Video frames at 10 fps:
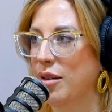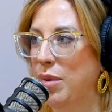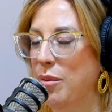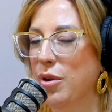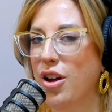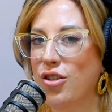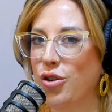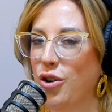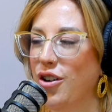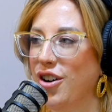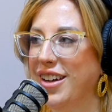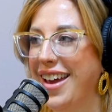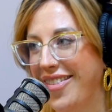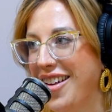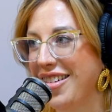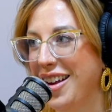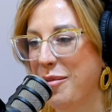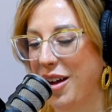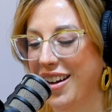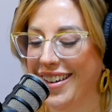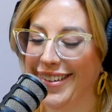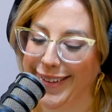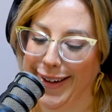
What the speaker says: Like, people on tour get their sleep, honey.